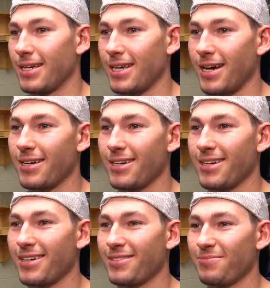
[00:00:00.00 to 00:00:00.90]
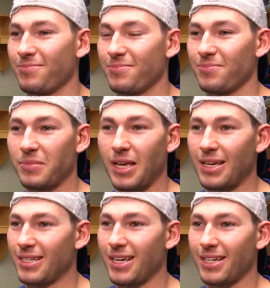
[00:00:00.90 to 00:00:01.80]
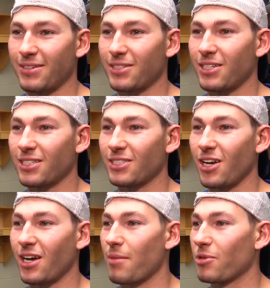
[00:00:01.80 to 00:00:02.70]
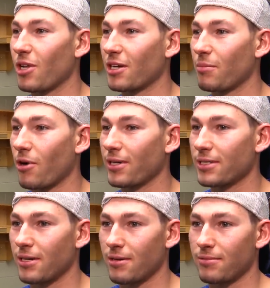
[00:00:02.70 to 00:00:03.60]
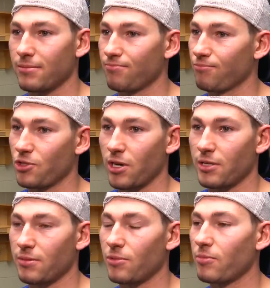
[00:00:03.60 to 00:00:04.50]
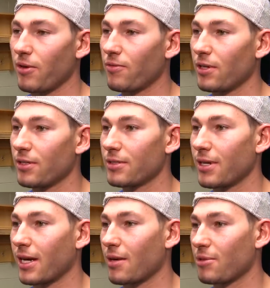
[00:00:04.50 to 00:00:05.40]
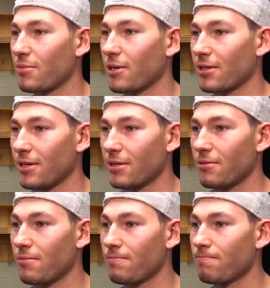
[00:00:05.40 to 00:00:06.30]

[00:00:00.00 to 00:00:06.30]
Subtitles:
Yeah. Saw a couple lucky breaks there. Tried to move my feet. I got to put the puck in the net, though.